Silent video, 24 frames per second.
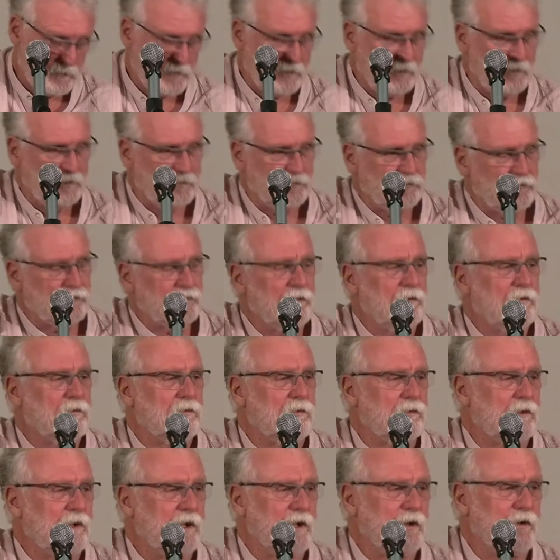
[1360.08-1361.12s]
It's a song
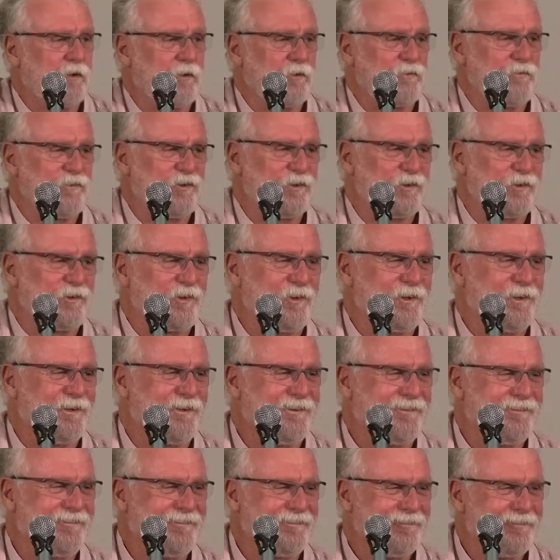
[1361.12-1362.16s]
called Get Over It.
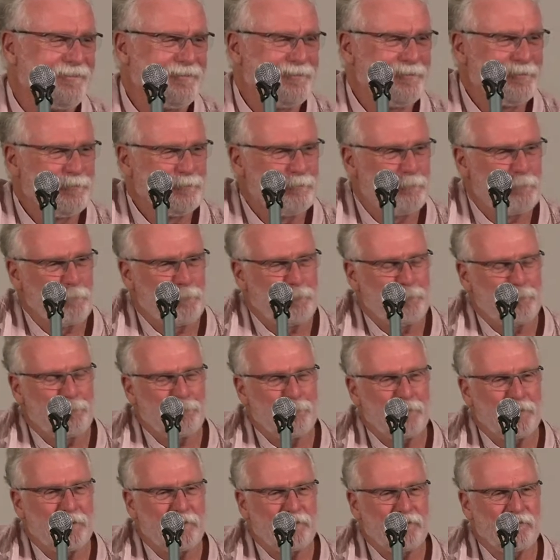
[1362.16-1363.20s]

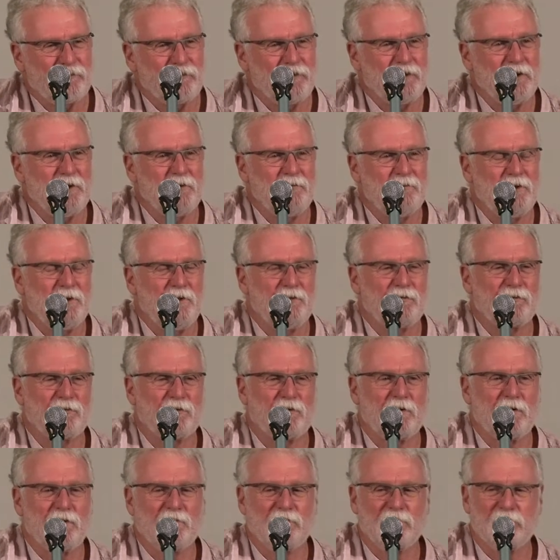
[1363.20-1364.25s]
I was feeling really
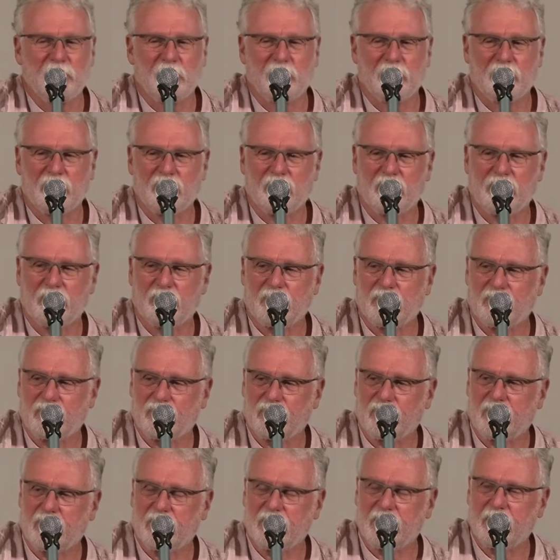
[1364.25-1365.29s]
sorry for myself while I was
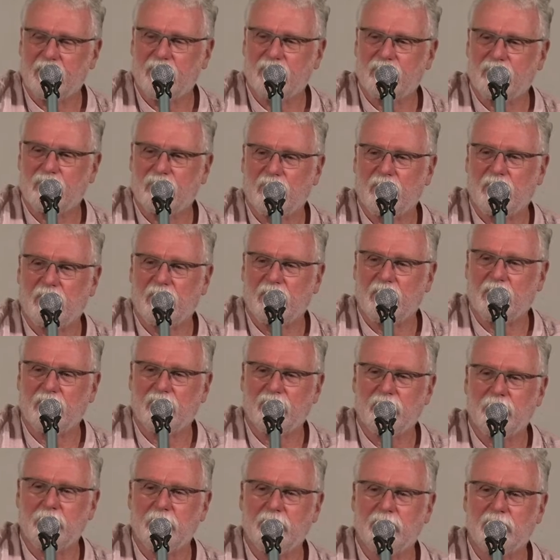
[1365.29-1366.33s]
writing the song. I had these
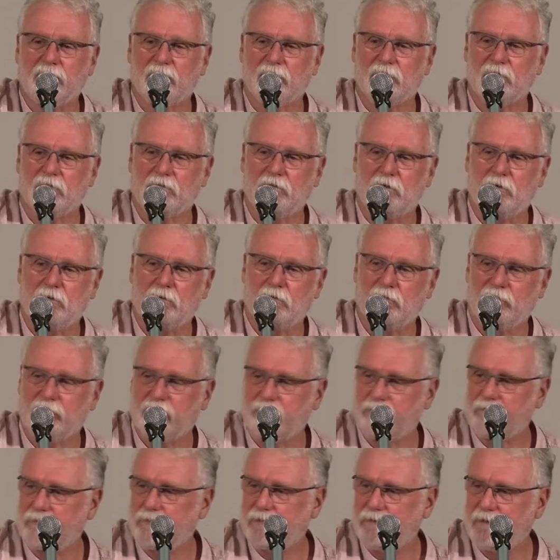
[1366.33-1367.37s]
images of holes
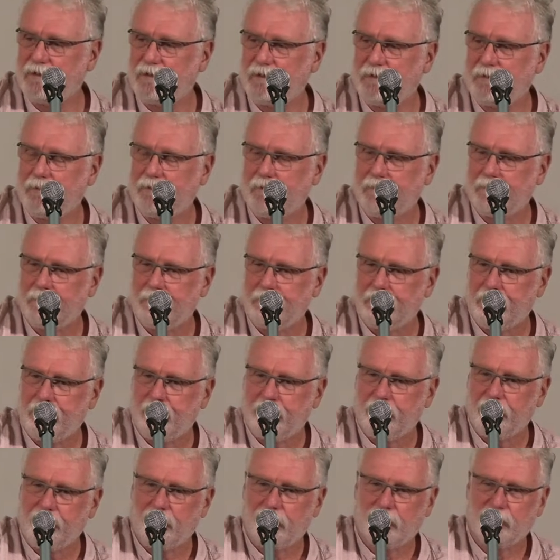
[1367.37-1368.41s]
everywhere.
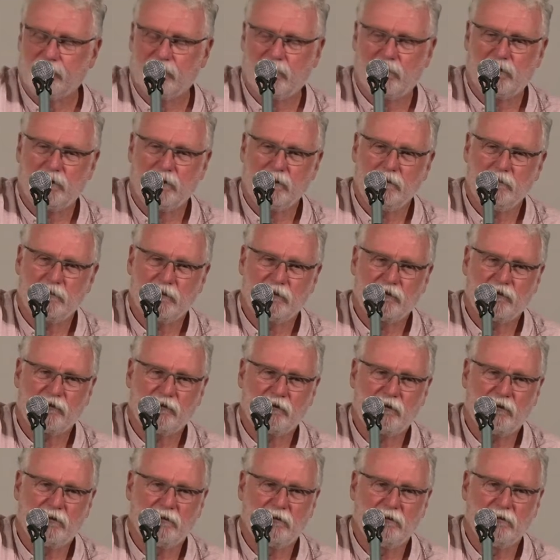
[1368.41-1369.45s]
There's a hole in my
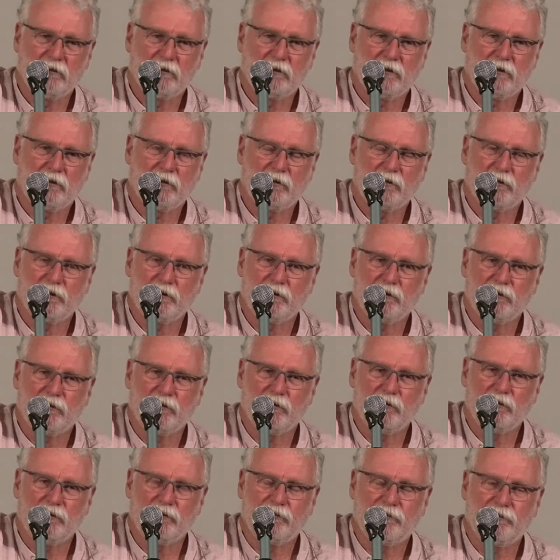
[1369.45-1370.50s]
soul, and a hole in the
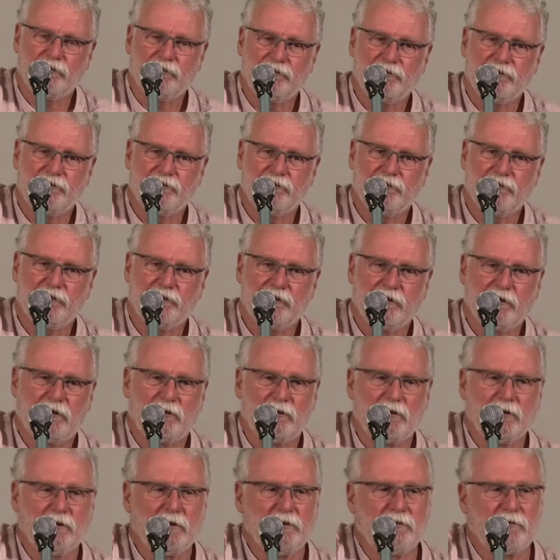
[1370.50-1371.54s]
roof, and a
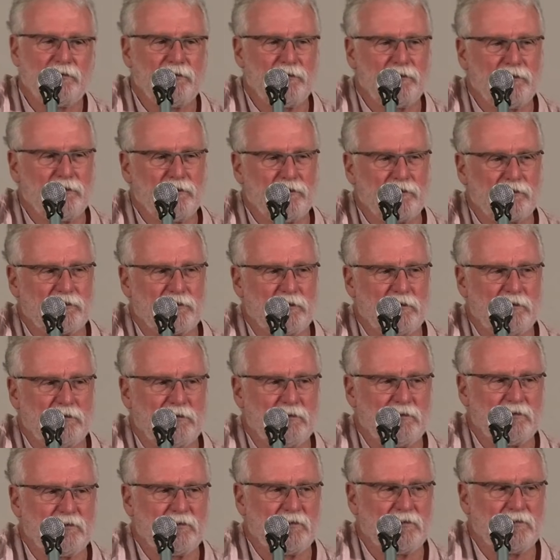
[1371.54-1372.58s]
hole in the floor, just
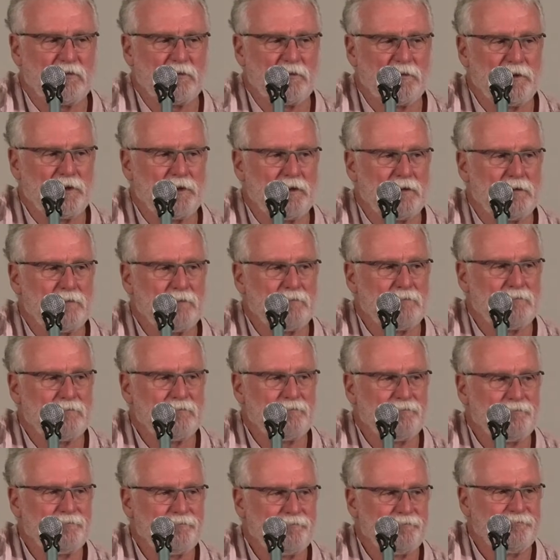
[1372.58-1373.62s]
holes everywhere.
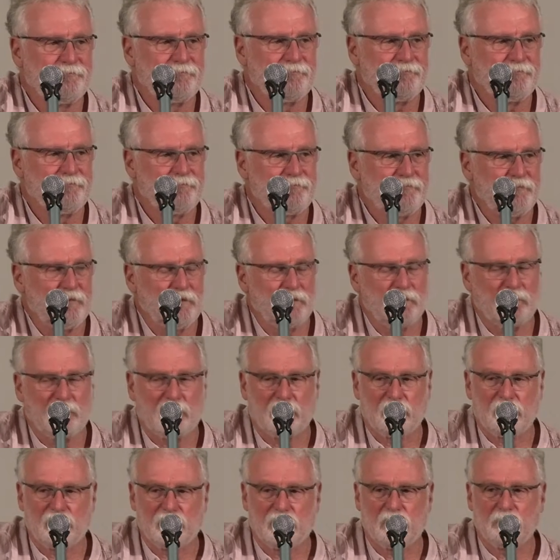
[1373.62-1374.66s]
And
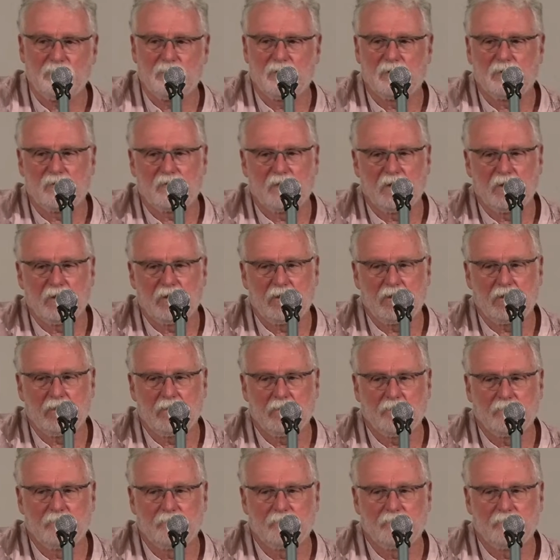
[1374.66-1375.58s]
God showed me a great thing.